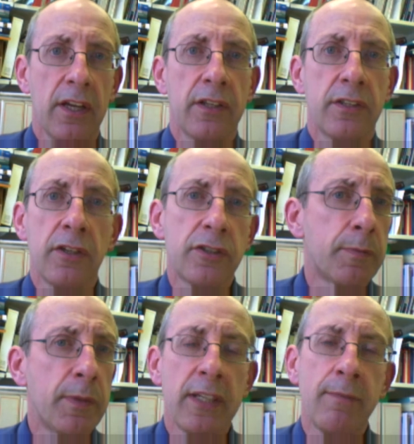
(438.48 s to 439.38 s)
not just
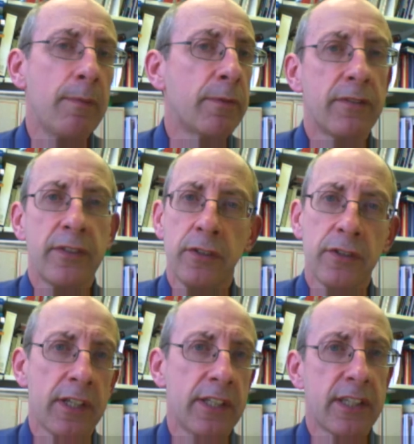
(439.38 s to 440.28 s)
being a member of an
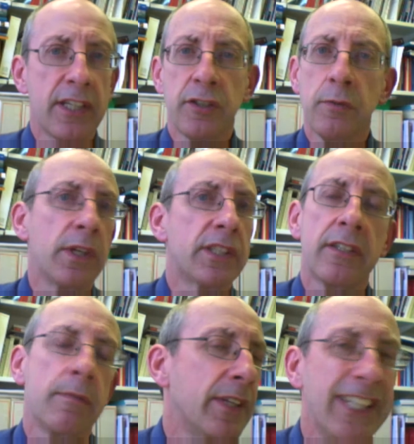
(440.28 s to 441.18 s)
organisation where
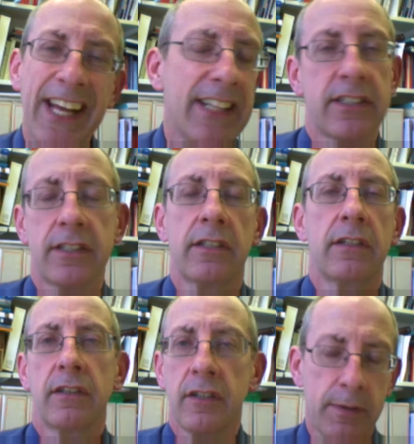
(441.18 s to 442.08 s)
somebody else
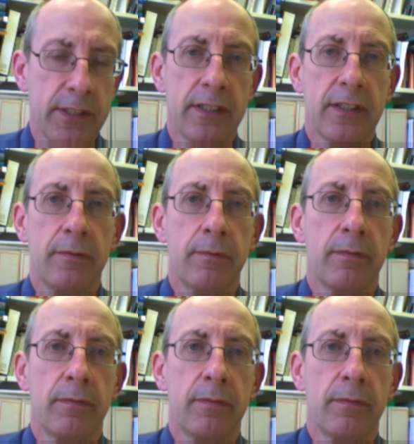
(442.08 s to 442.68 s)
committed them.